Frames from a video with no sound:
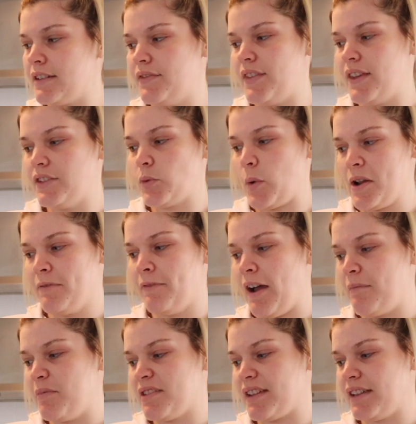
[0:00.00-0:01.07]

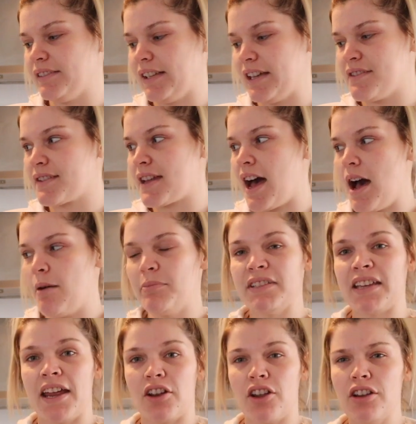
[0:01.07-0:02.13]
25% less carb
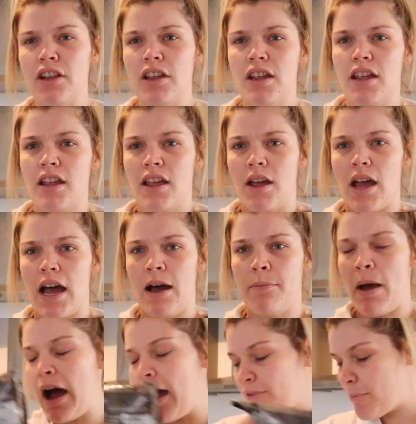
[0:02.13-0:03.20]
potato, um,
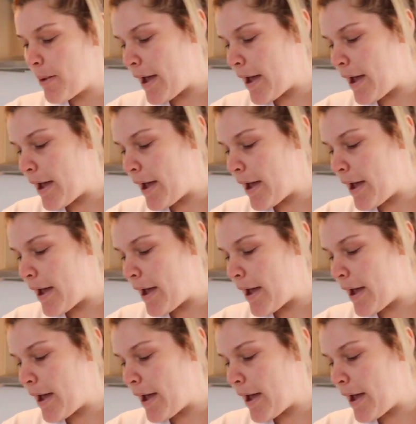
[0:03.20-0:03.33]
half a